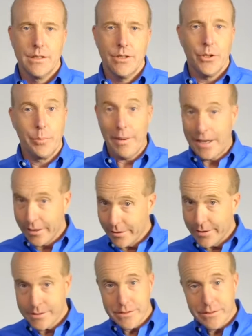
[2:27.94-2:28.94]
Her
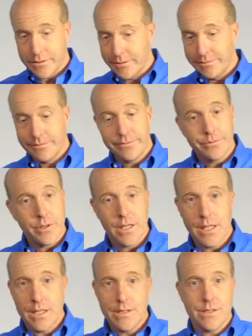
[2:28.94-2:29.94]
parents, her
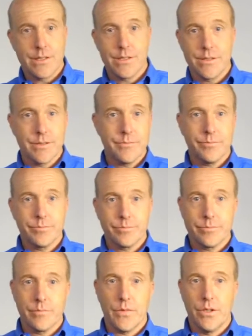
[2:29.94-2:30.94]
friends,
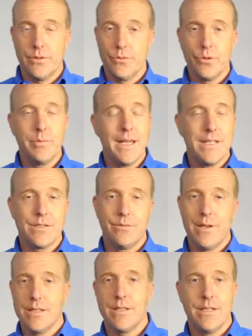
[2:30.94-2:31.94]
her roommates,
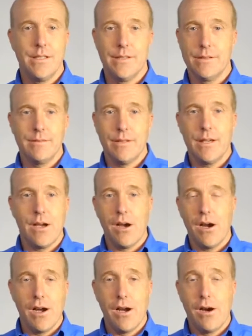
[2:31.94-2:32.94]
resident
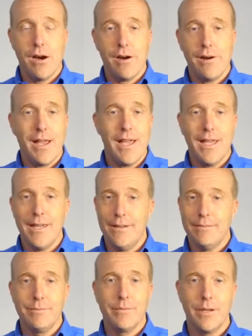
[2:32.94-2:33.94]
RA
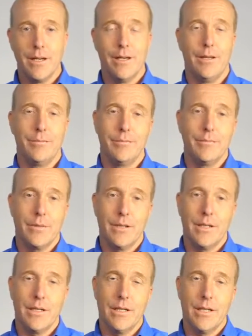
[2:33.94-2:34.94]

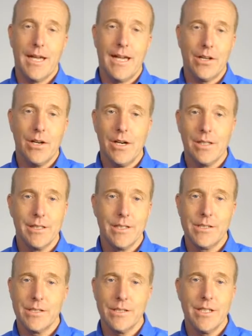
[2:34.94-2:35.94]
at
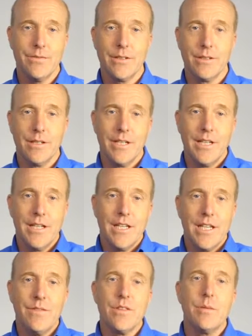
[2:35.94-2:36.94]
college, even
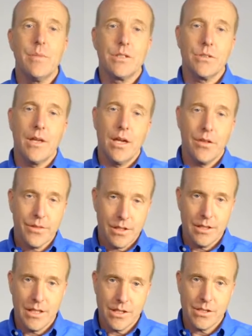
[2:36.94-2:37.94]
the mental health
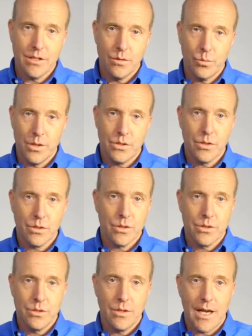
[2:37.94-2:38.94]
clinician we took her
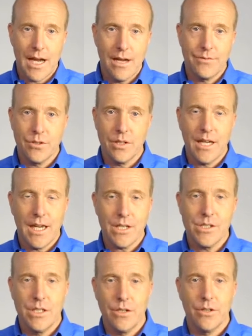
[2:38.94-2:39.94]
to after
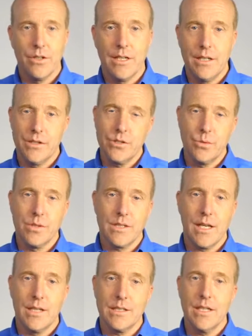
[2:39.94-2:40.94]
catching her in a
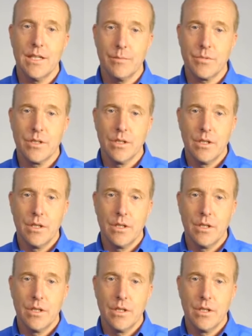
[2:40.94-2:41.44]
suicide attempt,